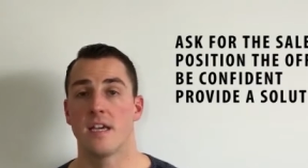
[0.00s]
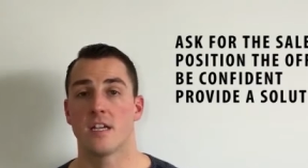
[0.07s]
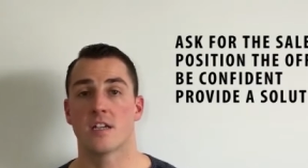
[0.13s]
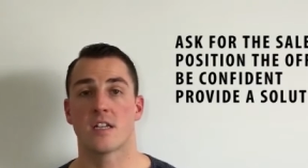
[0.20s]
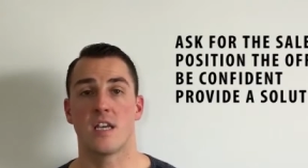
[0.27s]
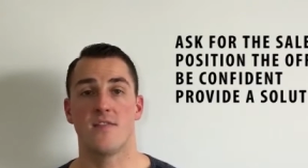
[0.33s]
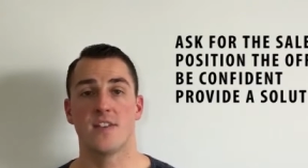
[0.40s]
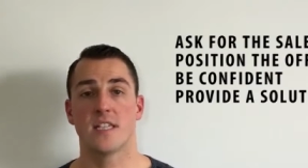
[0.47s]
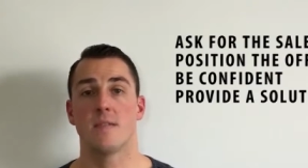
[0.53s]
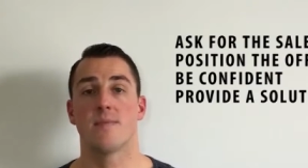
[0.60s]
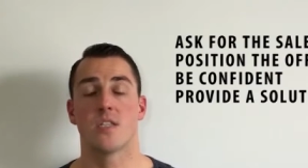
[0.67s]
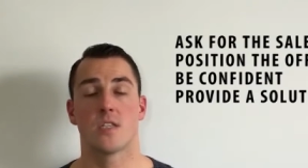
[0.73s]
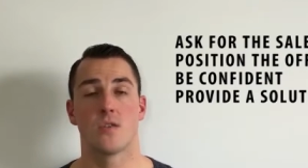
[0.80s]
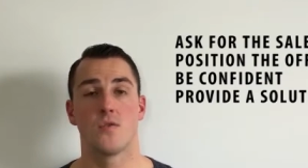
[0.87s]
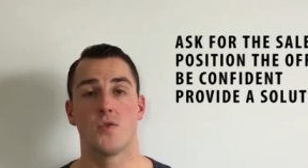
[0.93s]
You're giving them
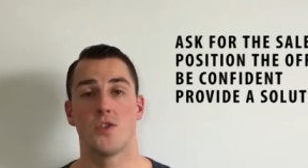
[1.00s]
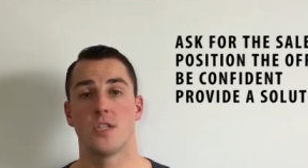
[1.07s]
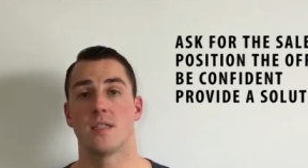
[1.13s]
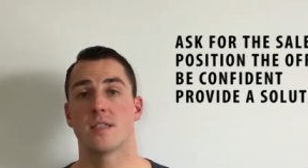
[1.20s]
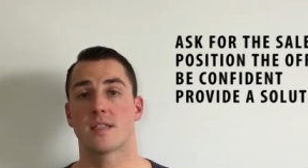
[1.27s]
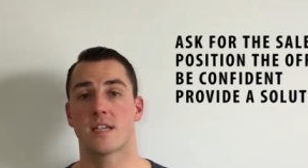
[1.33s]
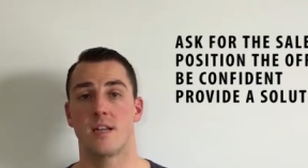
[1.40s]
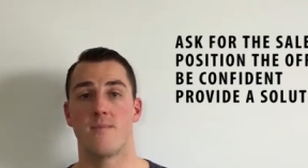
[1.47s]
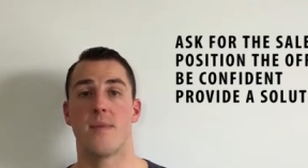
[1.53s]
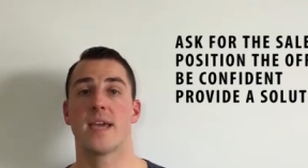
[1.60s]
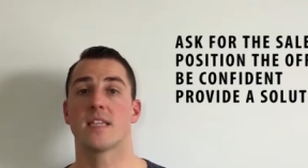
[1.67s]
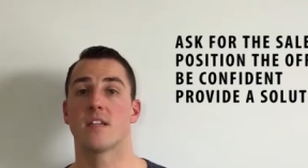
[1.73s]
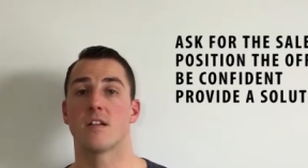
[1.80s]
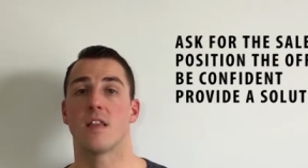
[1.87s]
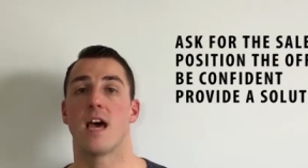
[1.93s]
a solution that's going to
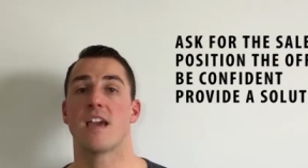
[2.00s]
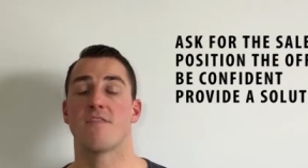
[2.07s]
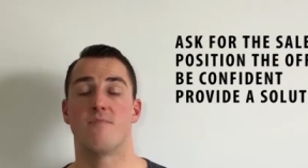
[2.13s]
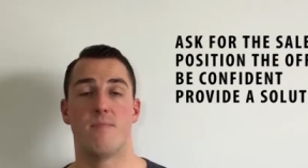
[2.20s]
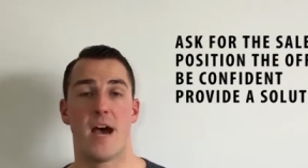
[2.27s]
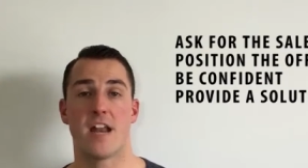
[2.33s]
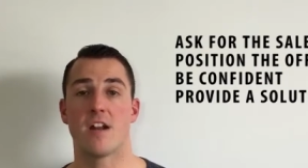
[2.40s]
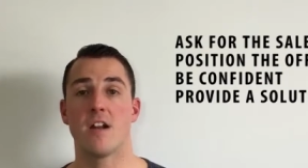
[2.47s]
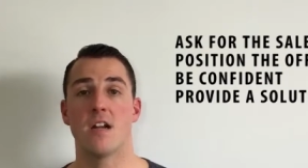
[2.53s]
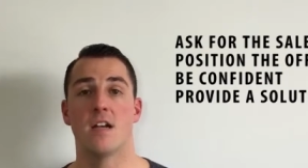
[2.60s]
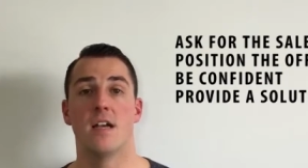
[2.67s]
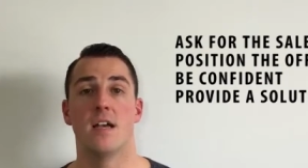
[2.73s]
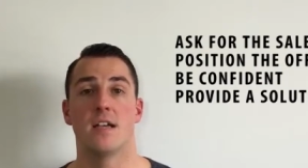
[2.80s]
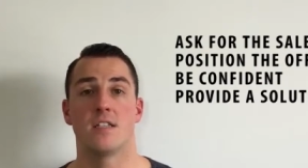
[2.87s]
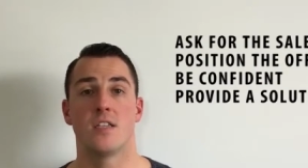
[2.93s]
make their life better.
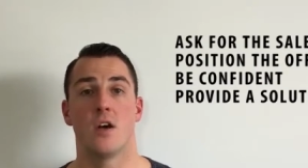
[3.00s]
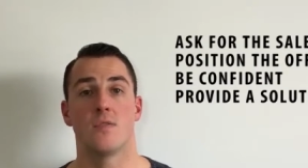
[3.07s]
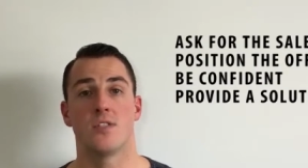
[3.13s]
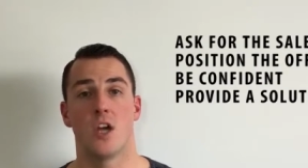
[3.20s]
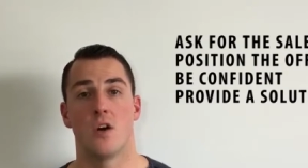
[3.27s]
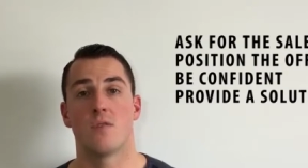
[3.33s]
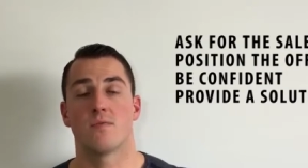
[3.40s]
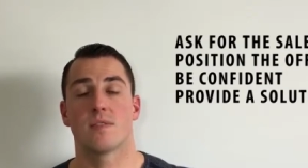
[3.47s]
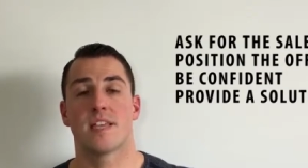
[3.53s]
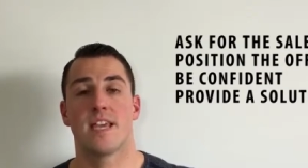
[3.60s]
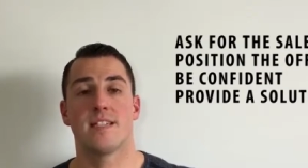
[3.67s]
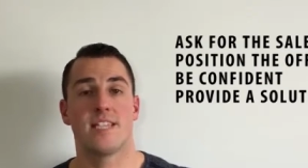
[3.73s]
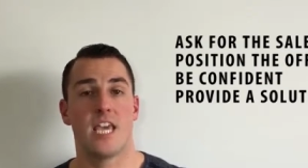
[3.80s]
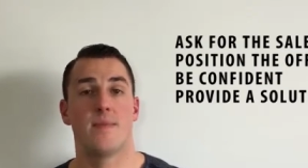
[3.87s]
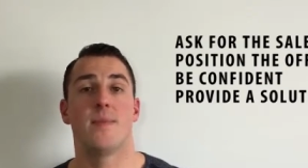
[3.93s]
So don't
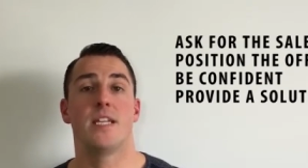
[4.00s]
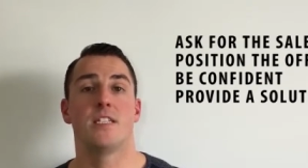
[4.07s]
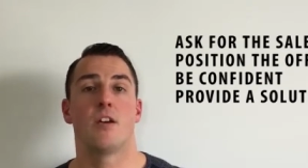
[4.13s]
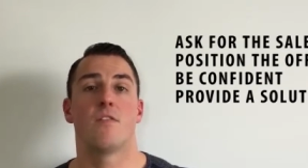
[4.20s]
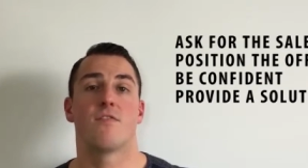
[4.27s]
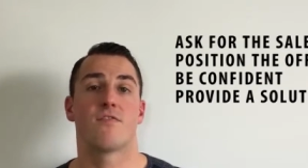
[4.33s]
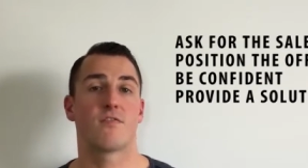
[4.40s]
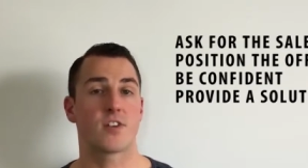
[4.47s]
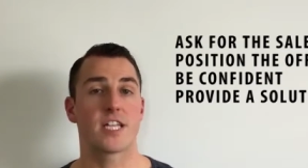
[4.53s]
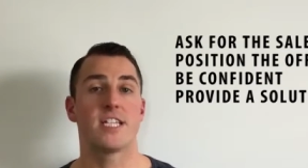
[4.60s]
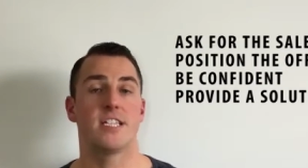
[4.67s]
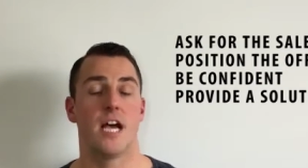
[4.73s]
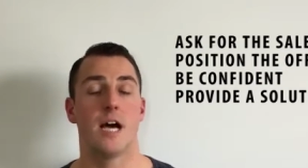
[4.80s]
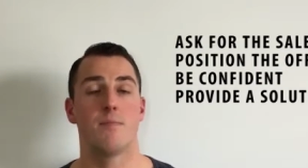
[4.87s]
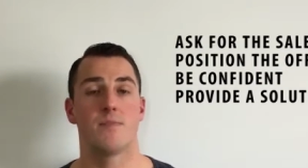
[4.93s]
get timid. Don't
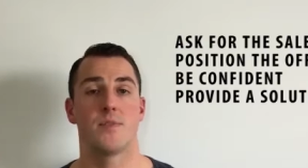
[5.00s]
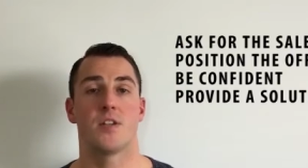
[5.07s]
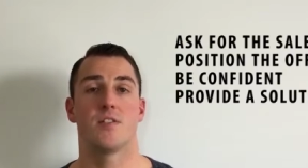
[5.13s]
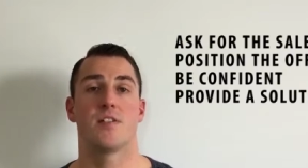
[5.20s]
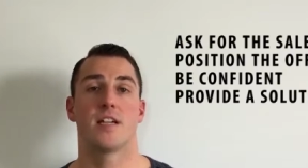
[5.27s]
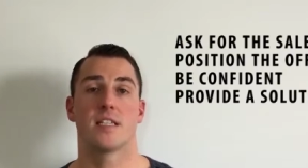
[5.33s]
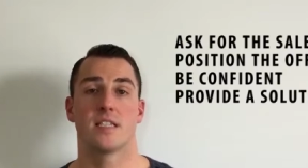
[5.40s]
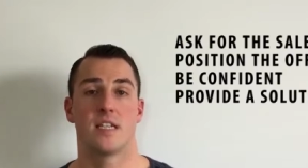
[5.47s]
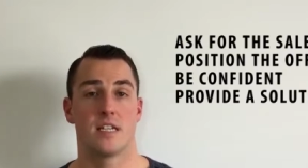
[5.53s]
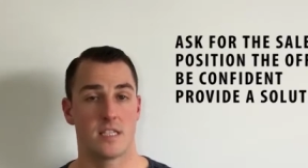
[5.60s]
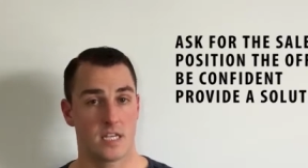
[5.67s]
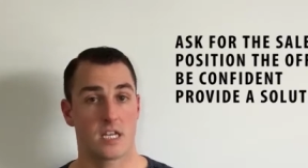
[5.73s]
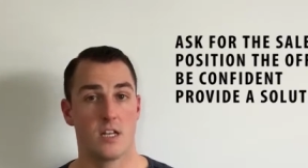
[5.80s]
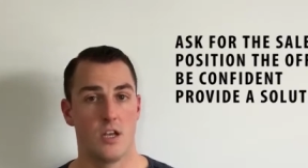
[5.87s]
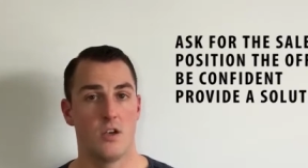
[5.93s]
freeze up during
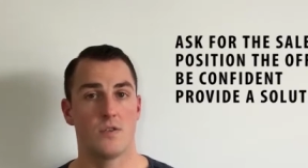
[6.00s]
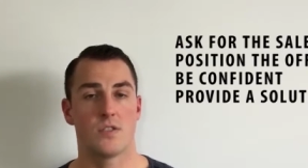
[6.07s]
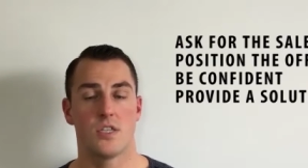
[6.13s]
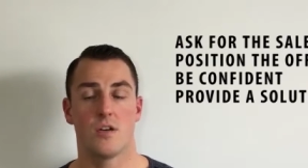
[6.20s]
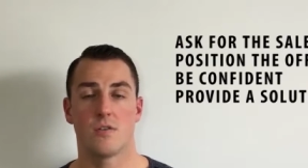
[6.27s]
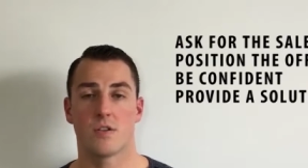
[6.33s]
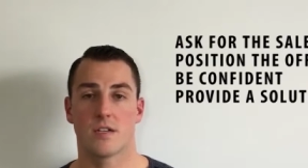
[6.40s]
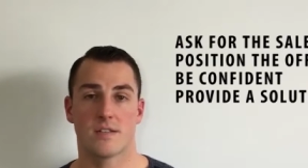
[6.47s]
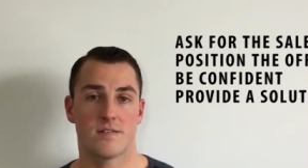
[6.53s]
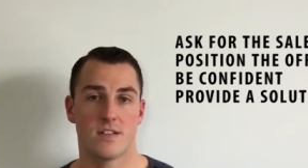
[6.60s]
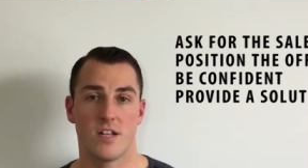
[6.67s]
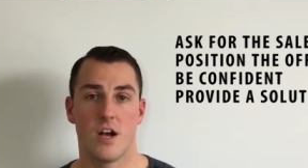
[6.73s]
the close. Don't